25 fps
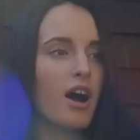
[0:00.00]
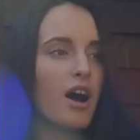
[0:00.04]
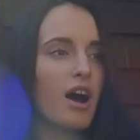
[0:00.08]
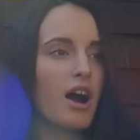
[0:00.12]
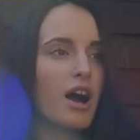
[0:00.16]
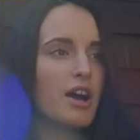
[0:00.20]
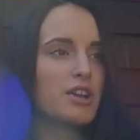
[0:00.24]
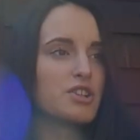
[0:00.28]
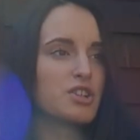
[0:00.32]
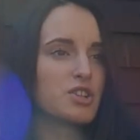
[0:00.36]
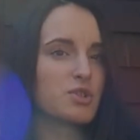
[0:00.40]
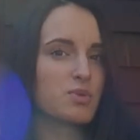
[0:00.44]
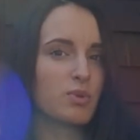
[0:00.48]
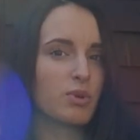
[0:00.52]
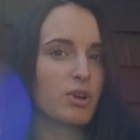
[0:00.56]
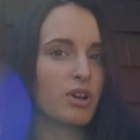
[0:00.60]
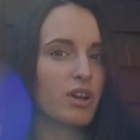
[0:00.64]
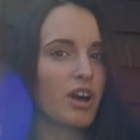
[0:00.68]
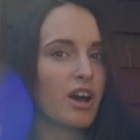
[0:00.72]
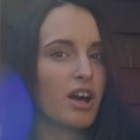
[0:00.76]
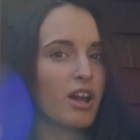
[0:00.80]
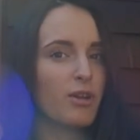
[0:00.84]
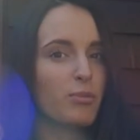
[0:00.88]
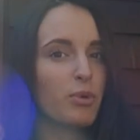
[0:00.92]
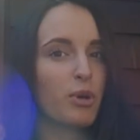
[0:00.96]
I just want
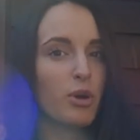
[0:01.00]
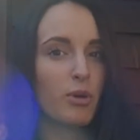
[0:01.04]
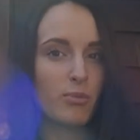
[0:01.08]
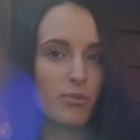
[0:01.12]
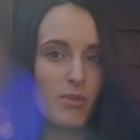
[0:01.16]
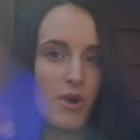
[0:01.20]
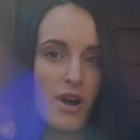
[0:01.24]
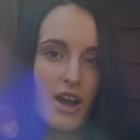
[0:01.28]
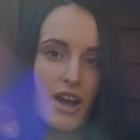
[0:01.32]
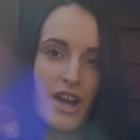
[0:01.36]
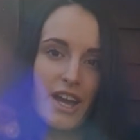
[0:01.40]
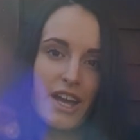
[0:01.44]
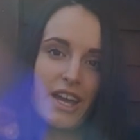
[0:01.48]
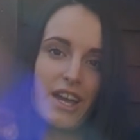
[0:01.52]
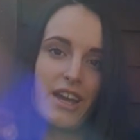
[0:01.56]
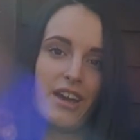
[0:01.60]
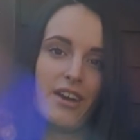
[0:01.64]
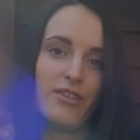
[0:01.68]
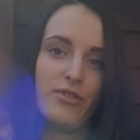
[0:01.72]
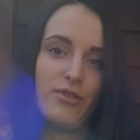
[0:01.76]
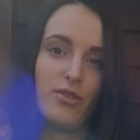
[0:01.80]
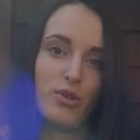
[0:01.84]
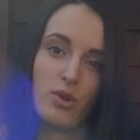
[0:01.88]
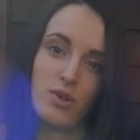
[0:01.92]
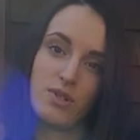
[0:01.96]
to kind of put my
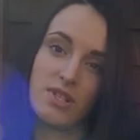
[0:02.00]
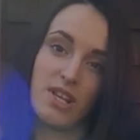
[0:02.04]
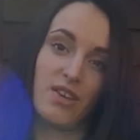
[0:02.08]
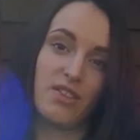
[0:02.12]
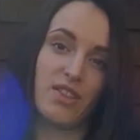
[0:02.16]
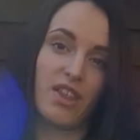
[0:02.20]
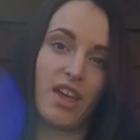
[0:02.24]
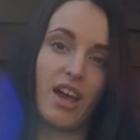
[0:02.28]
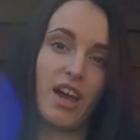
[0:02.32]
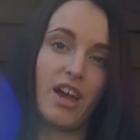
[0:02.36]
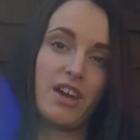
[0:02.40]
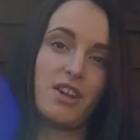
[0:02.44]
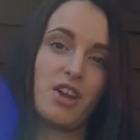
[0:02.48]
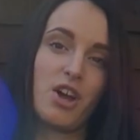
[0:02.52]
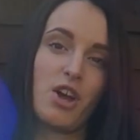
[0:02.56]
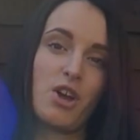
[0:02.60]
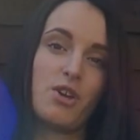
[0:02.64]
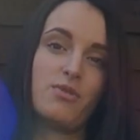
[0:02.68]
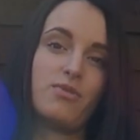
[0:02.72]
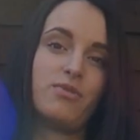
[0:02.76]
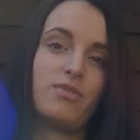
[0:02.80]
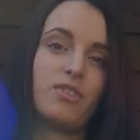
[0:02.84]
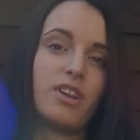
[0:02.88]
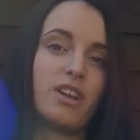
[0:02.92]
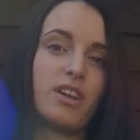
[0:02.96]
thoughts out there and
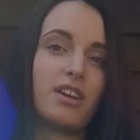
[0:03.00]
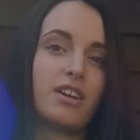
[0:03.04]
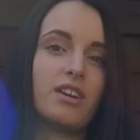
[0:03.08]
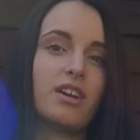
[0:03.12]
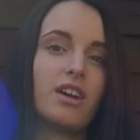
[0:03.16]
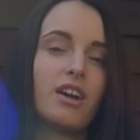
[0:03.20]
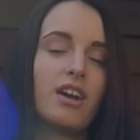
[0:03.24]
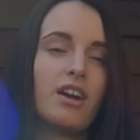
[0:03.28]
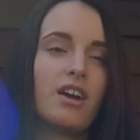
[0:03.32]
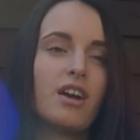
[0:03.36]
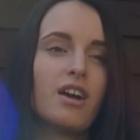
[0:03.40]
hopefully